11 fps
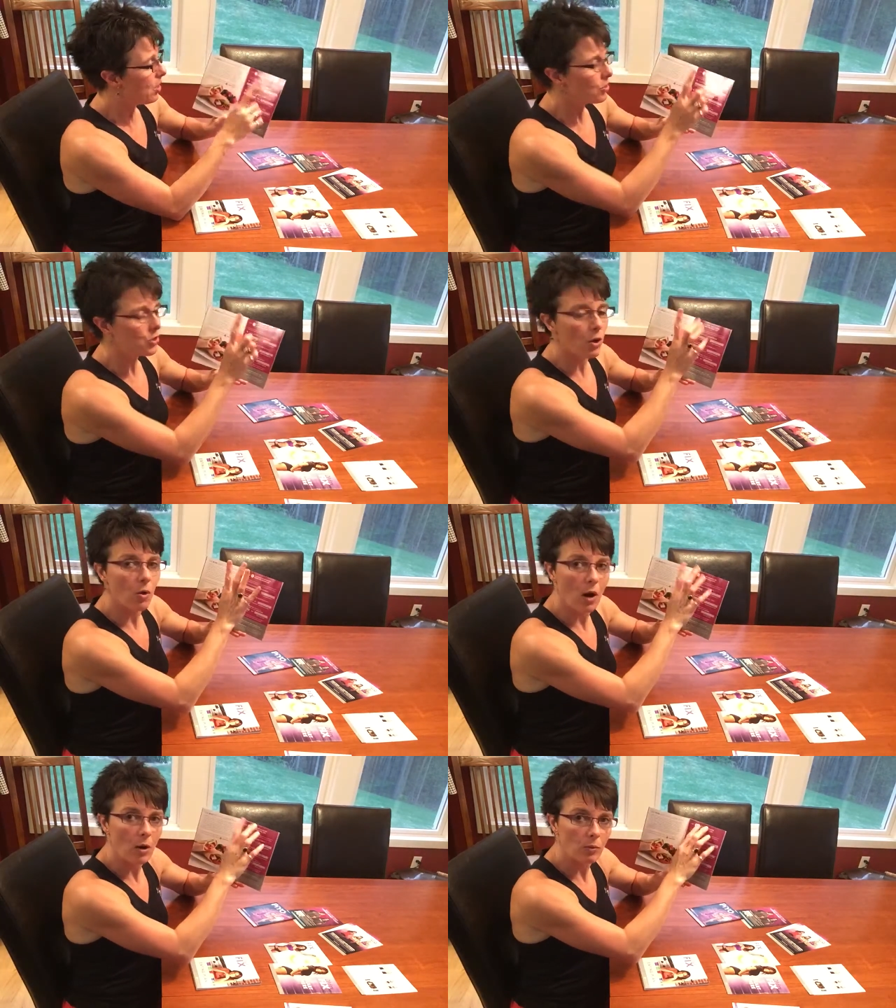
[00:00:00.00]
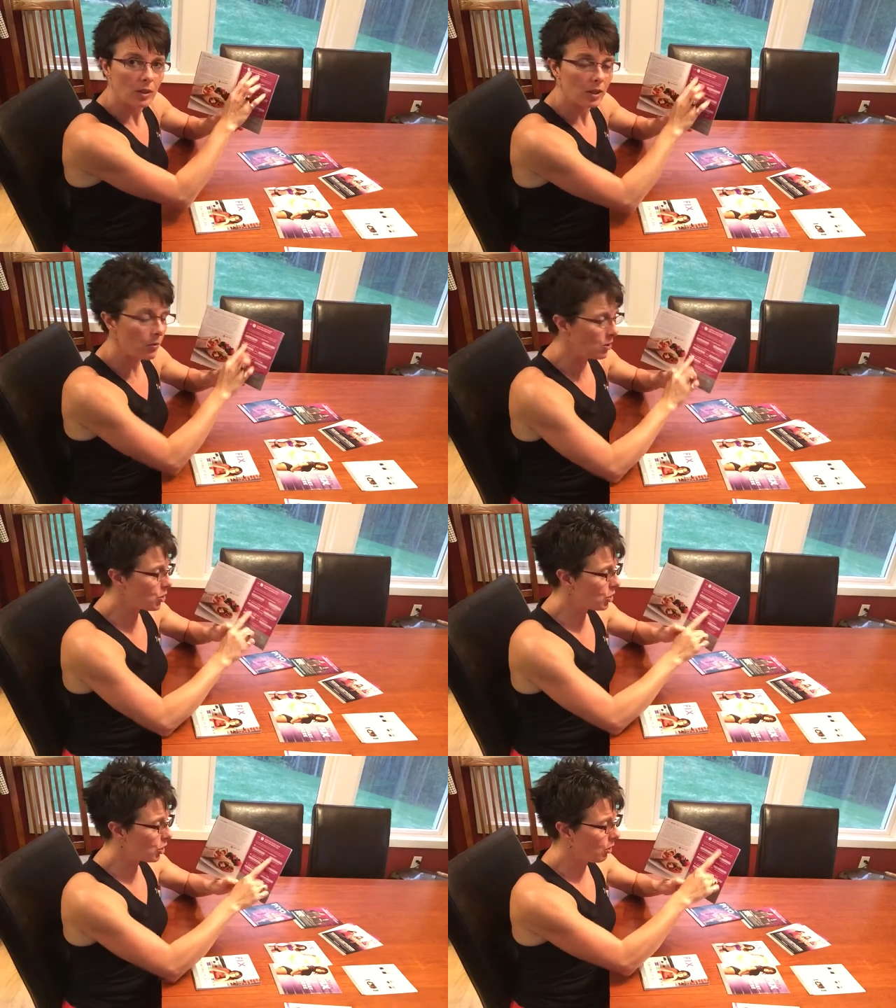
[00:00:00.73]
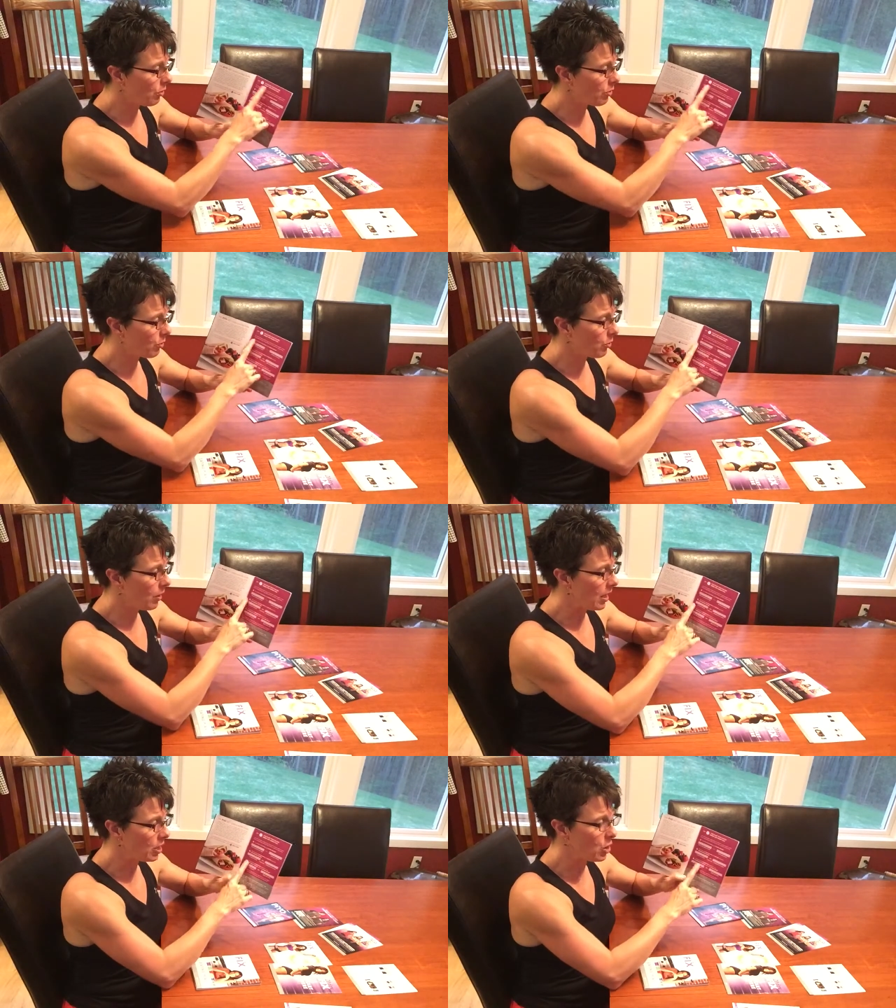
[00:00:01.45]
So I really want you to go through
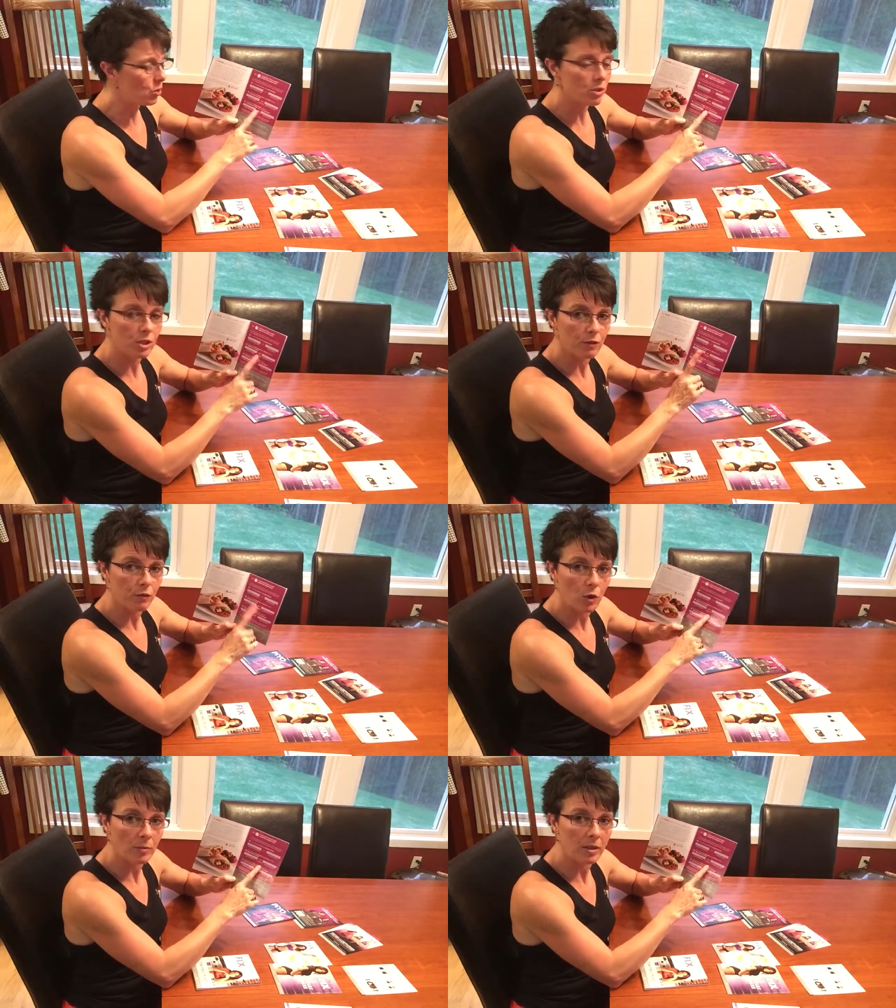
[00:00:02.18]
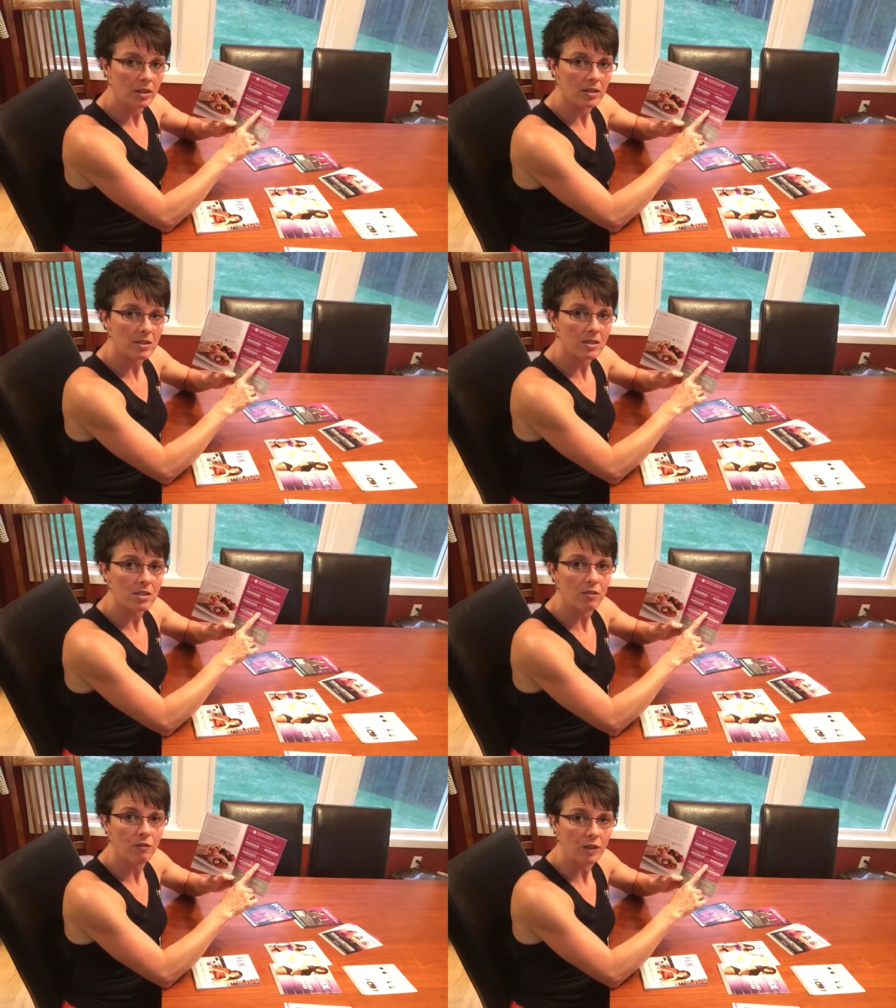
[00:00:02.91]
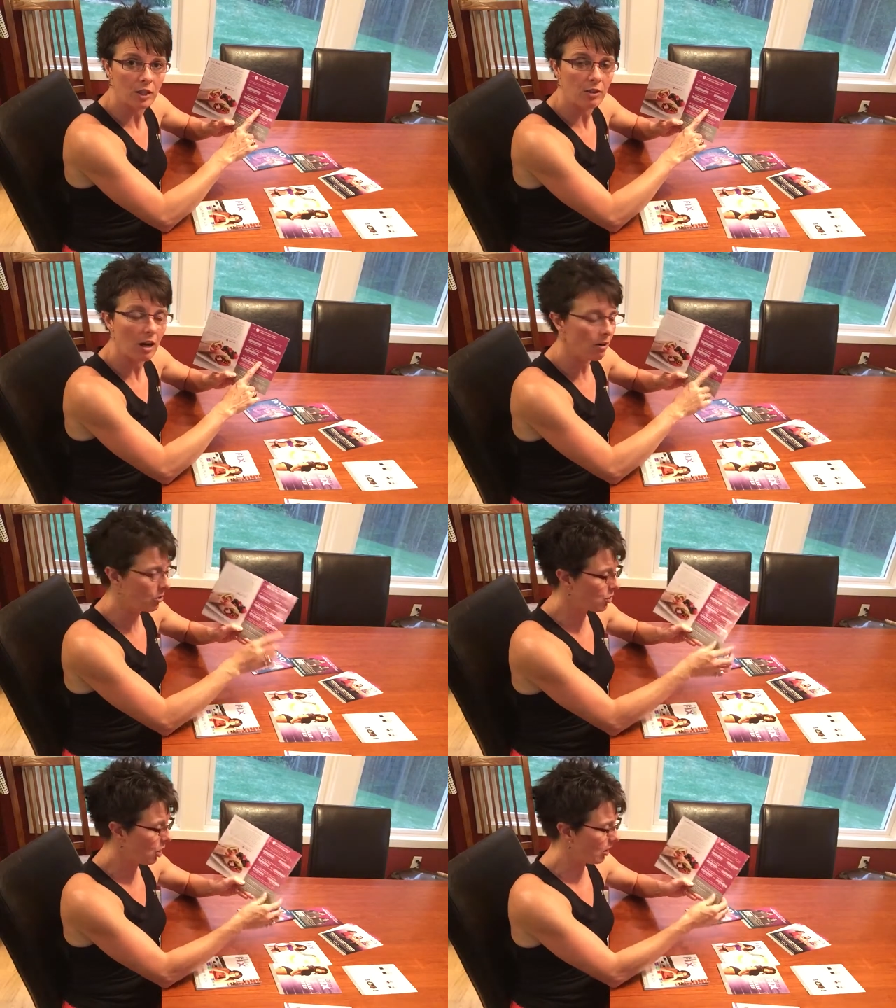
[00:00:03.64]
and use the formulas to figure out
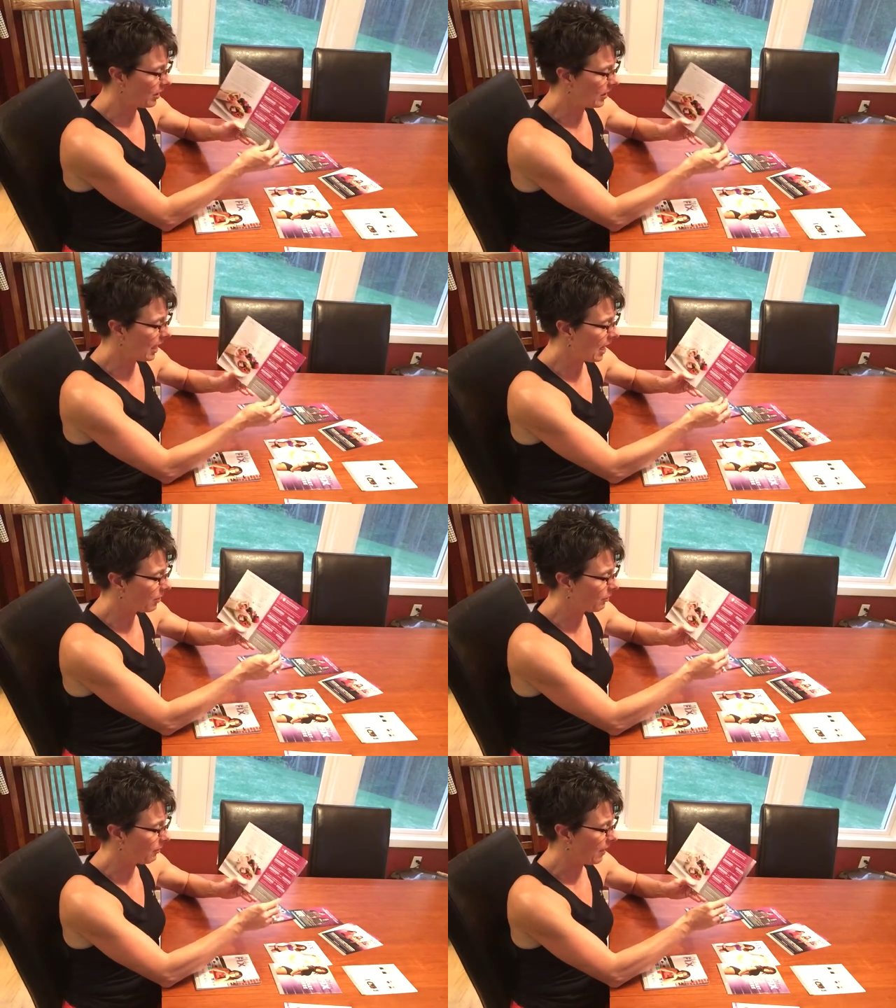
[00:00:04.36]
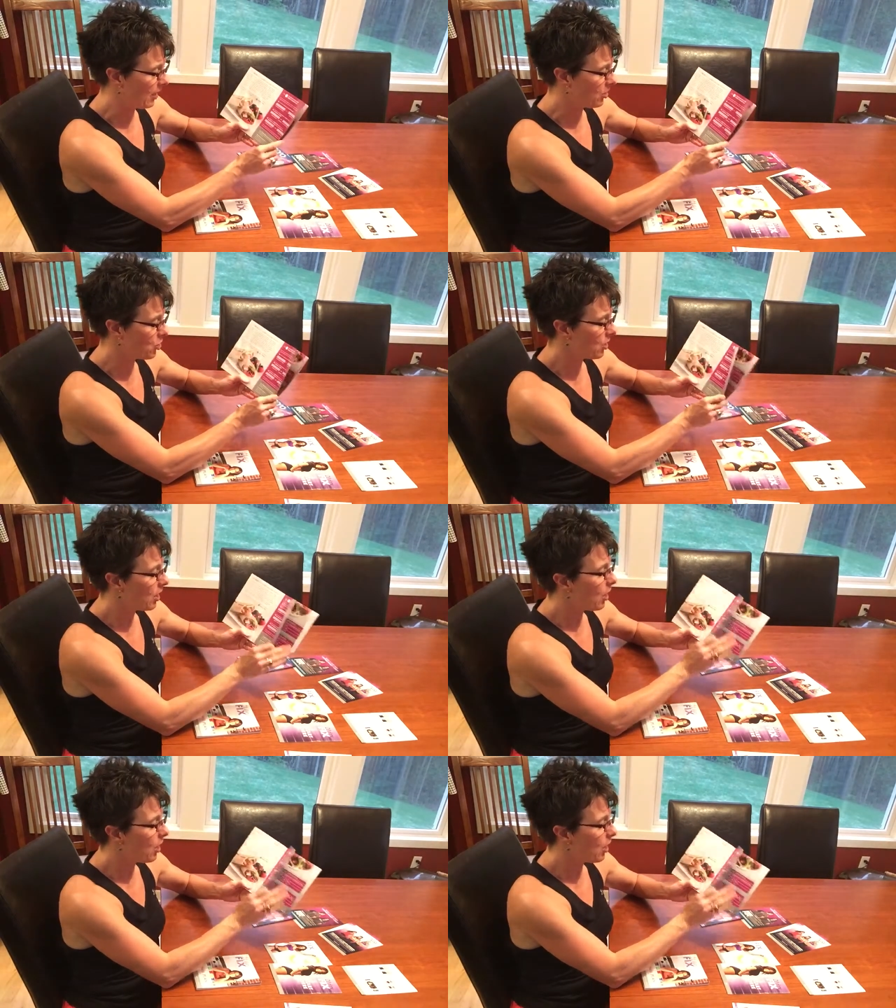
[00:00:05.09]
your target calorie range.